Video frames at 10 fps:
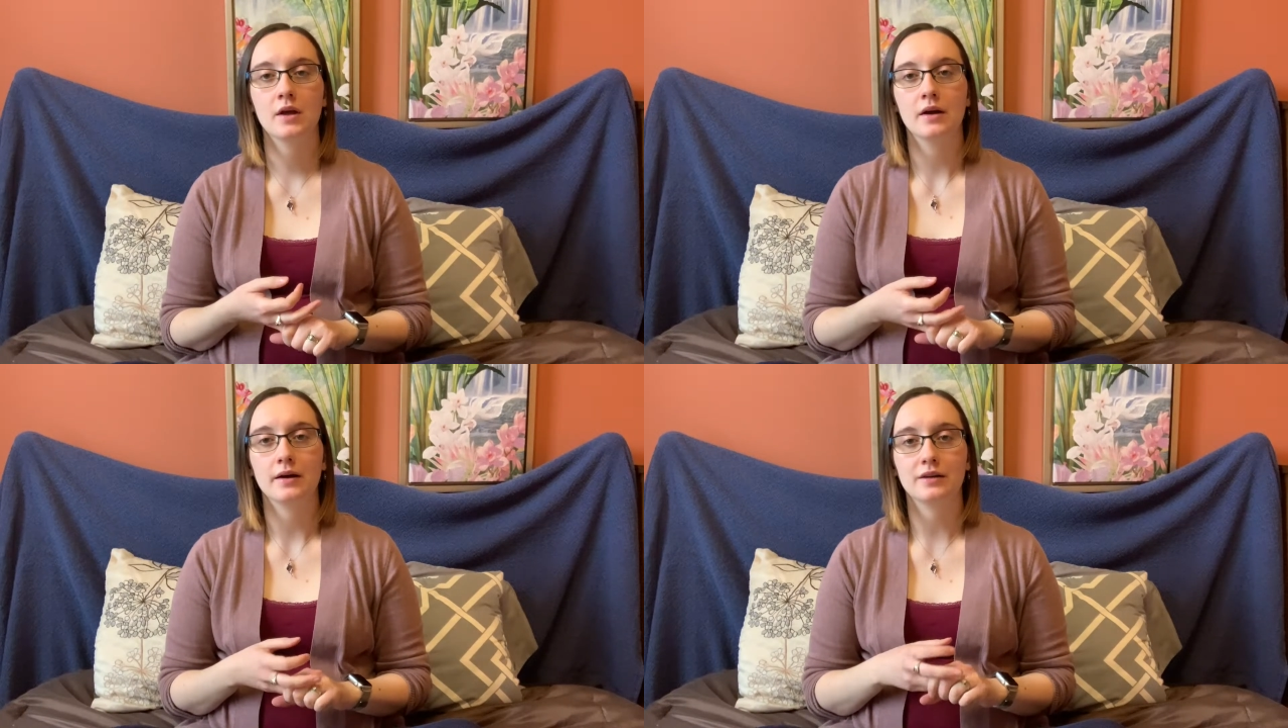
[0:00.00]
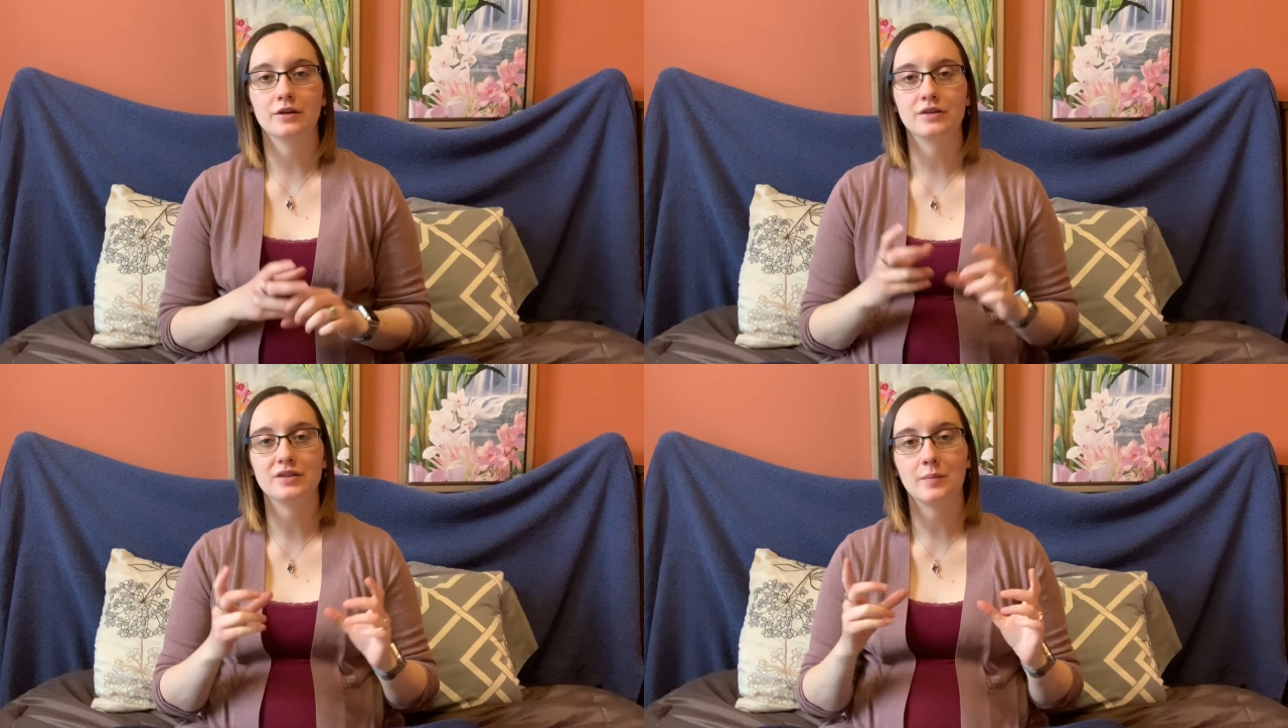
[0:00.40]

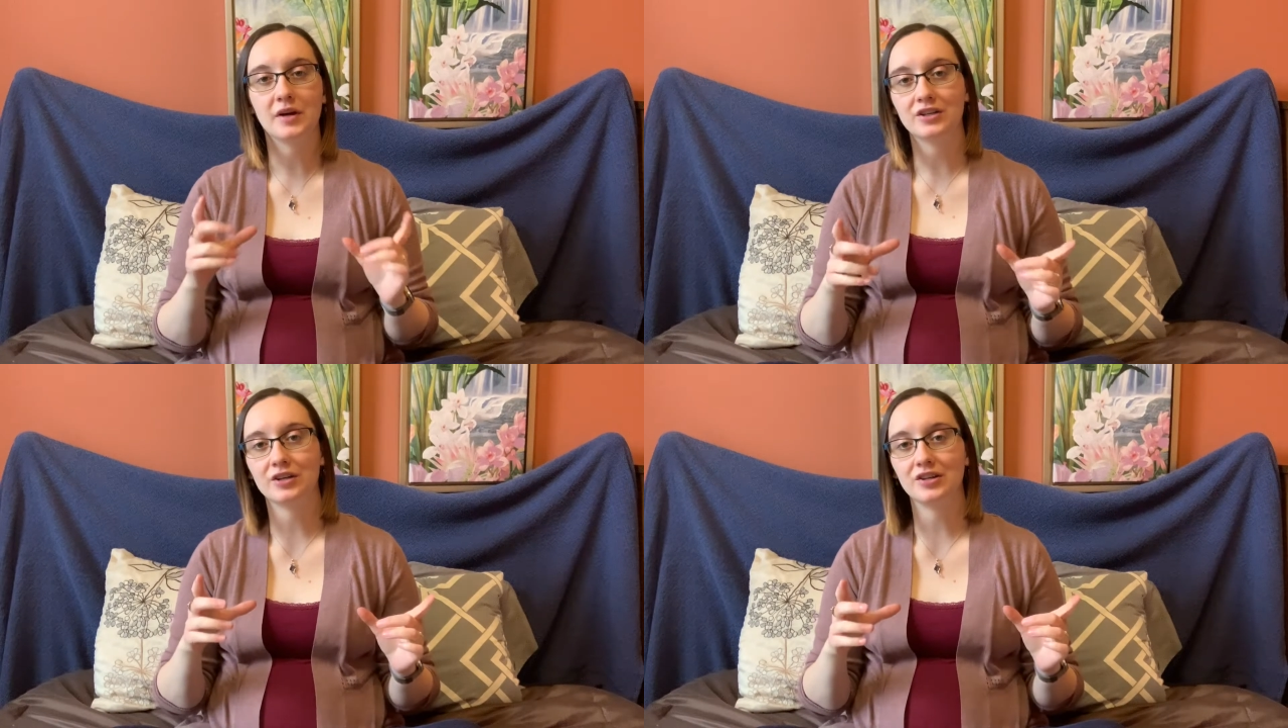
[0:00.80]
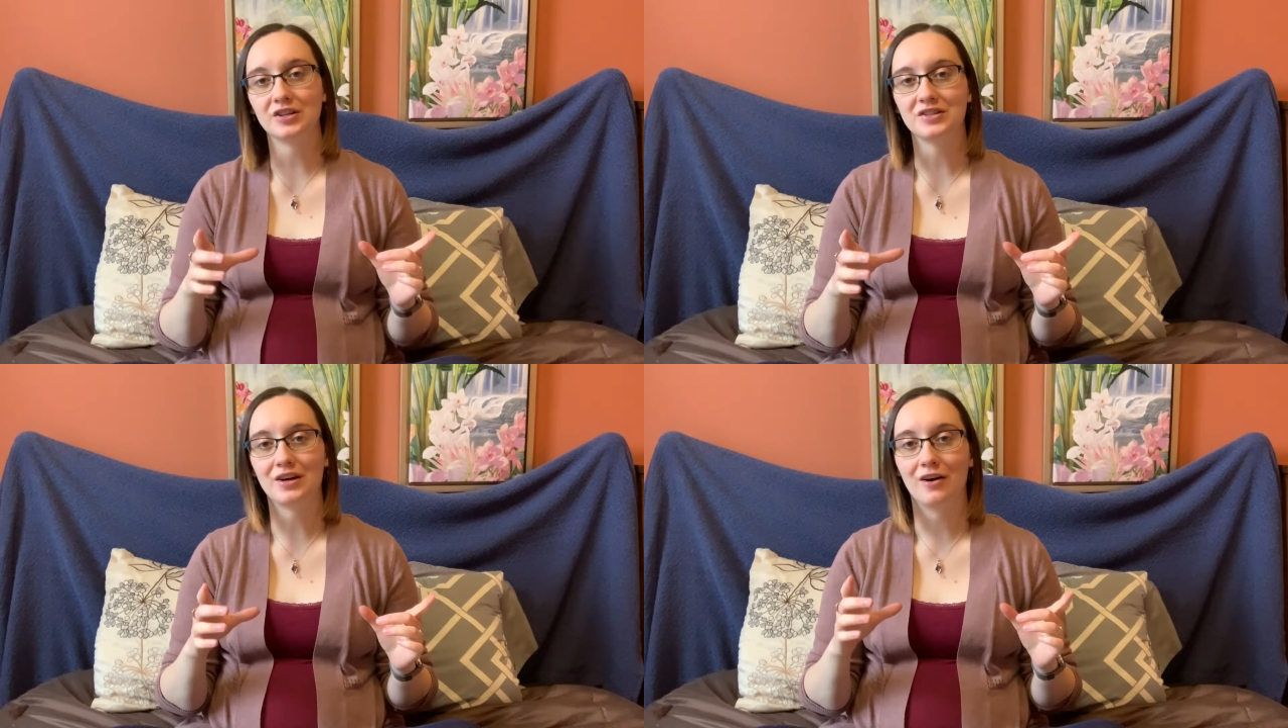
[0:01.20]
Here's a picture
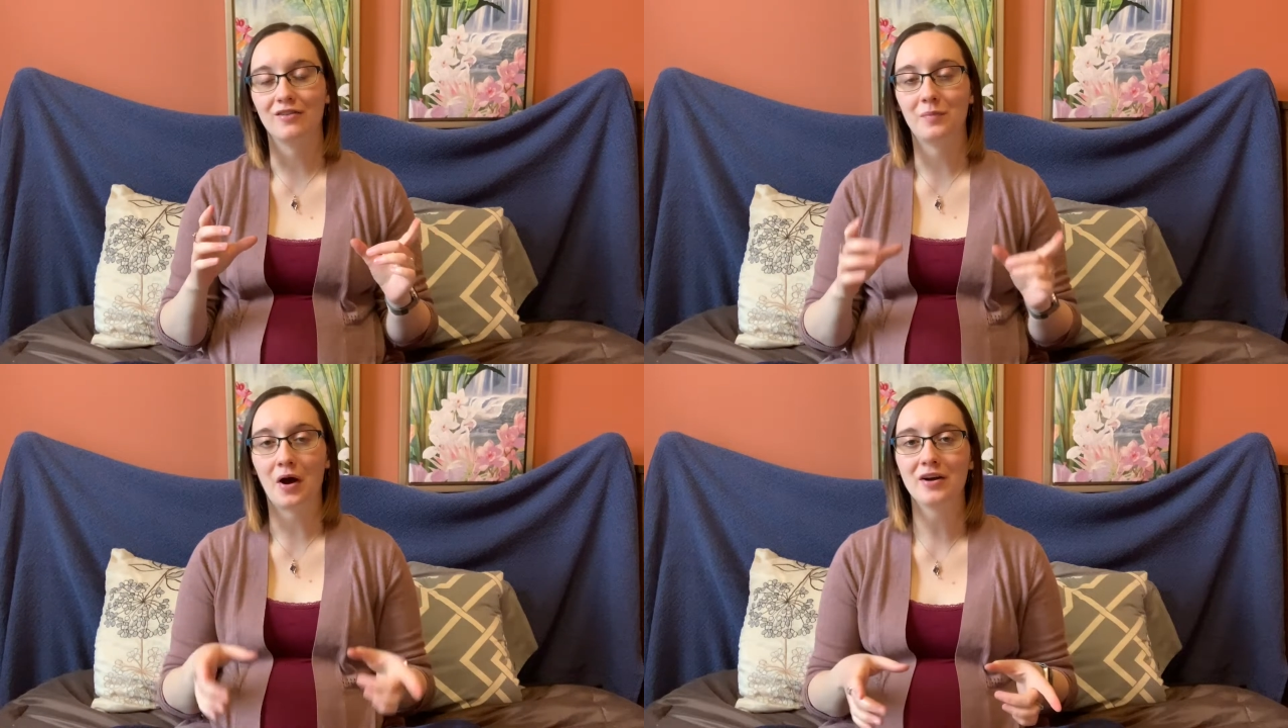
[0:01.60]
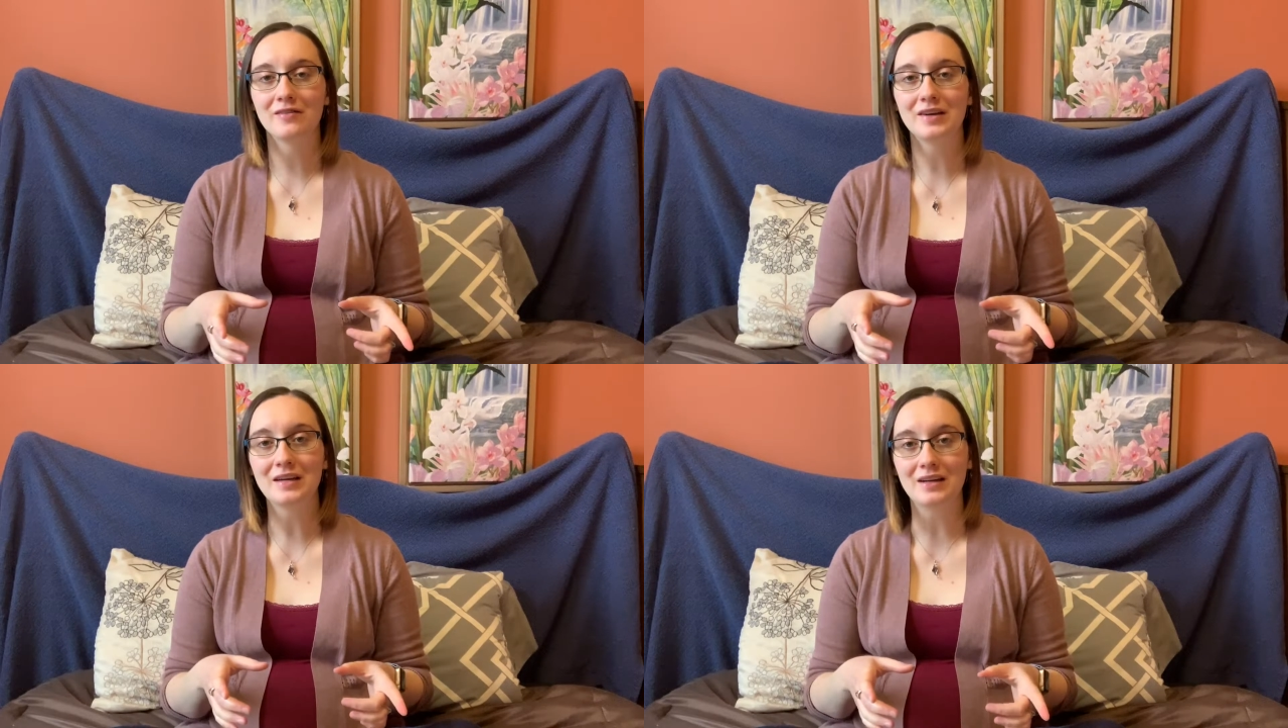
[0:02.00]
just of part of
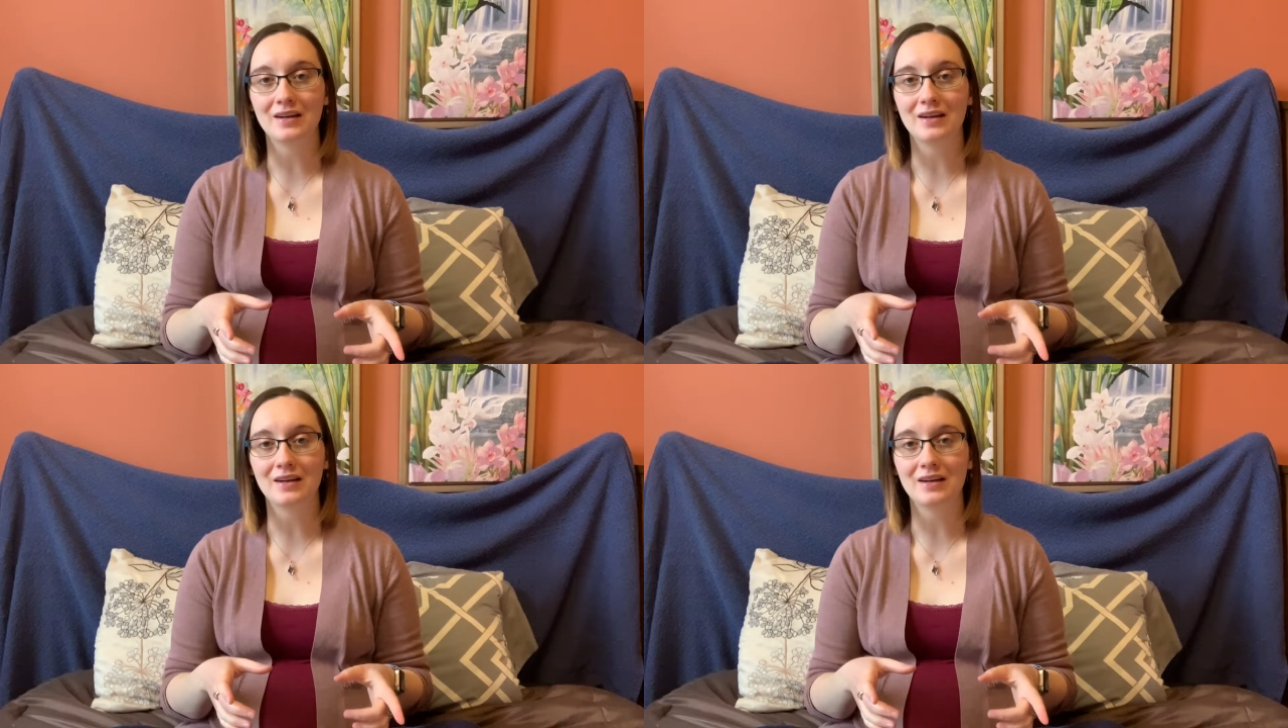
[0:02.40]
it.